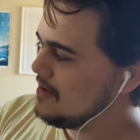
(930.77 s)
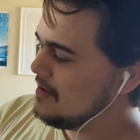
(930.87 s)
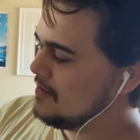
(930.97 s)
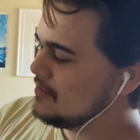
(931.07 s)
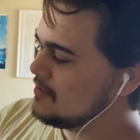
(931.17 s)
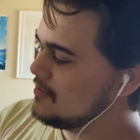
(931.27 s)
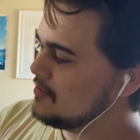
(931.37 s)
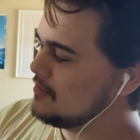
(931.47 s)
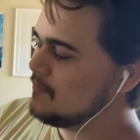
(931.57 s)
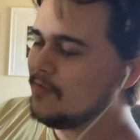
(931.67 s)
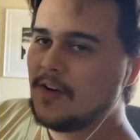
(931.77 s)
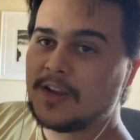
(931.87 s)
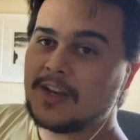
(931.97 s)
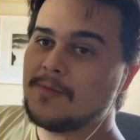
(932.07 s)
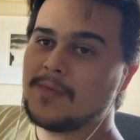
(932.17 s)
is
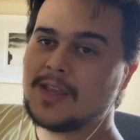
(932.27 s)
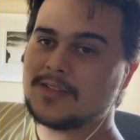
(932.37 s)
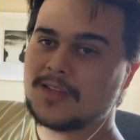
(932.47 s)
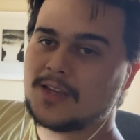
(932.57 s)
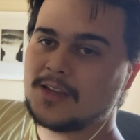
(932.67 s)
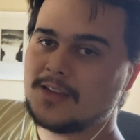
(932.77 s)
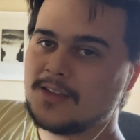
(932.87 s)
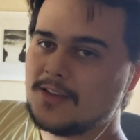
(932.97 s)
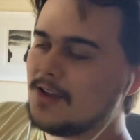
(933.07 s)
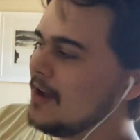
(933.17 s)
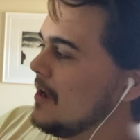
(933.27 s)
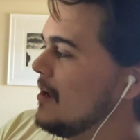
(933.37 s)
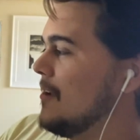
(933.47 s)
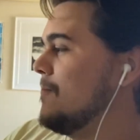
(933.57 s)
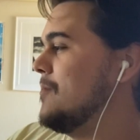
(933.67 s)
fucking amazing.
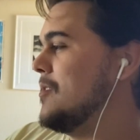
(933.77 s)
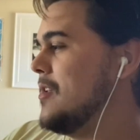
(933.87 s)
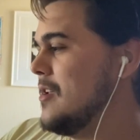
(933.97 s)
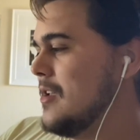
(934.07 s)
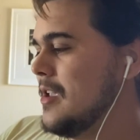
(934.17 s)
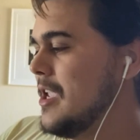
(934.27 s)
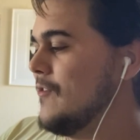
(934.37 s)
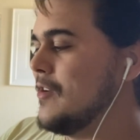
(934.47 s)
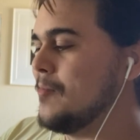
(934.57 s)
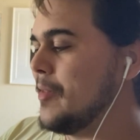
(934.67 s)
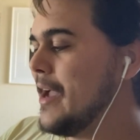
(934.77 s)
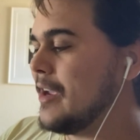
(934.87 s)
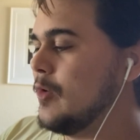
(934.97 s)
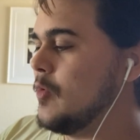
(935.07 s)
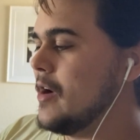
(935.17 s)
I, even in black
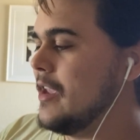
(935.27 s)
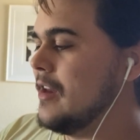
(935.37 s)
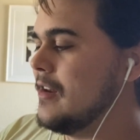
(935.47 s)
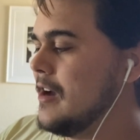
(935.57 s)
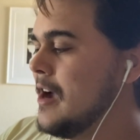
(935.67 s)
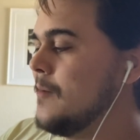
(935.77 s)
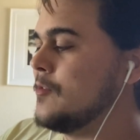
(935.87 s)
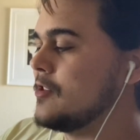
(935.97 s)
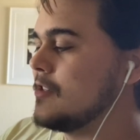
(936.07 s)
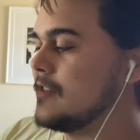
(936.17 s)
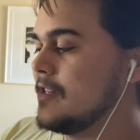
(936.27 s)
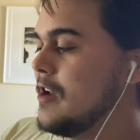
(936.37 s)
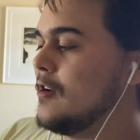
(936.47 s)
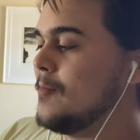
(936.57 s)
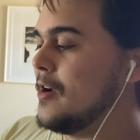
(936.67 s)
and white, I'm just
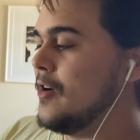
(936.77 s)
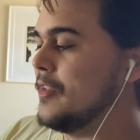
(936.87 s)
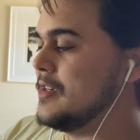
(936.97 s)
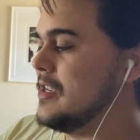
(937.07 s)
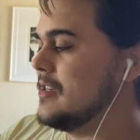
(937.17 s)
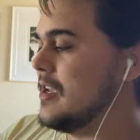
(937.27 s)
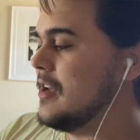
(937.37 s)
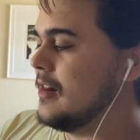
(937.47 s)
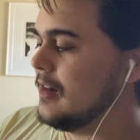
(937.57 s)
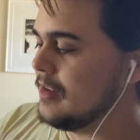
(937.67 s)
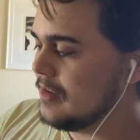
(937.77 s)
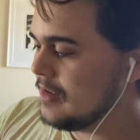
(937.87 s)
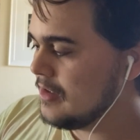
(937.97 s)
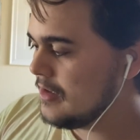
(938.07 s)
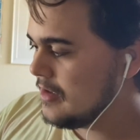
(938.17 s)
astounded by all the detail.
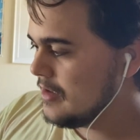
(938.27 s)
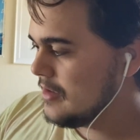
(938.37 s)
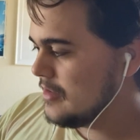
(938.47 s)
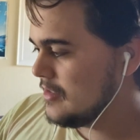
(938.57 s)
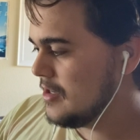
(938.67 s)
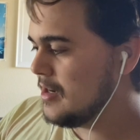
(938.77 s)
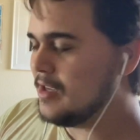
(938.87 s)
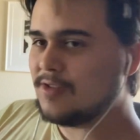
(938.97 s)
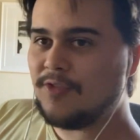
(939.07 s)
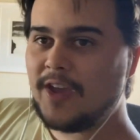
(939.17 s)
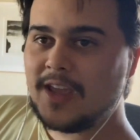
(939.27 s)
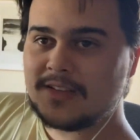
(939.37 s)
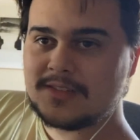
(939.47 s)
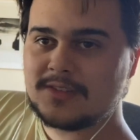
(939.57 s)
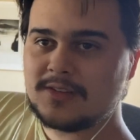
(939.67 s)
Sydney's
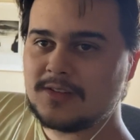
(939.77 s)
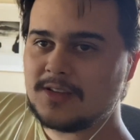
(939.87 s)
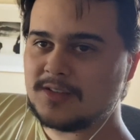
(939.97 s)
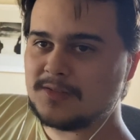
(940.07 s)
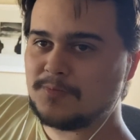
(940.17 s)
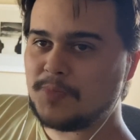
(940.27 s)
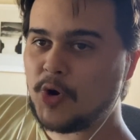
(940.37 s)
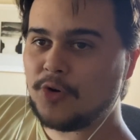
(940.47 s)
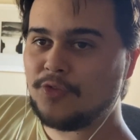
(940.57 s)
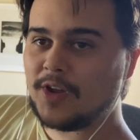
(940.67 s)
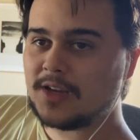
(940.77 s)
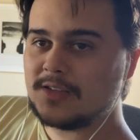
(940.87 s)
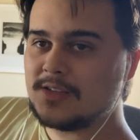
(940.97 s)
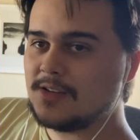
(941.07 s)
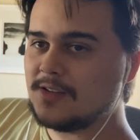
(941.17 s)
face is perfect.
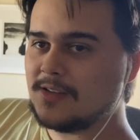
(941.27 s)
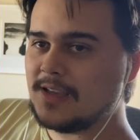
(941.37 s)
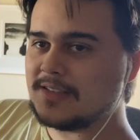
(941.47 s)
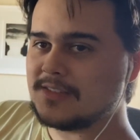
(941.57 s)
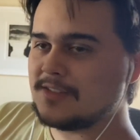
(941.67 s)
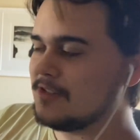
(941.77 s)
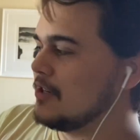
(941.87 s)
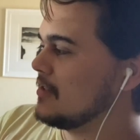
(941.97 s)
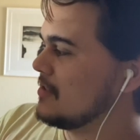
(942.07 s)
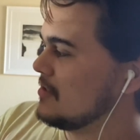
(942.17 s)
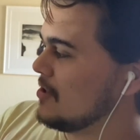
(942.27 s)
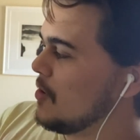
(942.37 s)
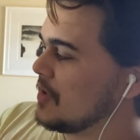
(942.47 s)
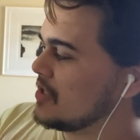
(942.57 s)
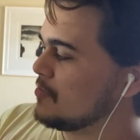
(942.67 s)
It's just so
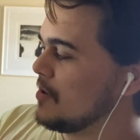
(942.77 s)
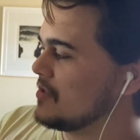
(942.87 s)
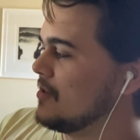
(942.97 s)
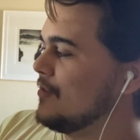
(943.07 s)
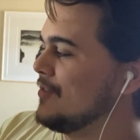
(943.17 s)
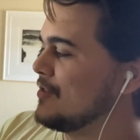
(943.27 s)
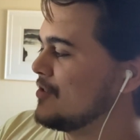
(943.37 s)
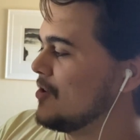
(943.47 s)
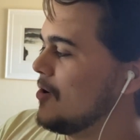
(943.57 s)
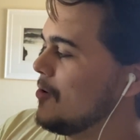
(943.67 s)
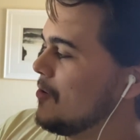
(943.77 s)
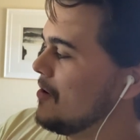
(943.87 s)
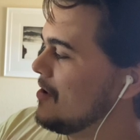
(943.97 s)
expressive and so.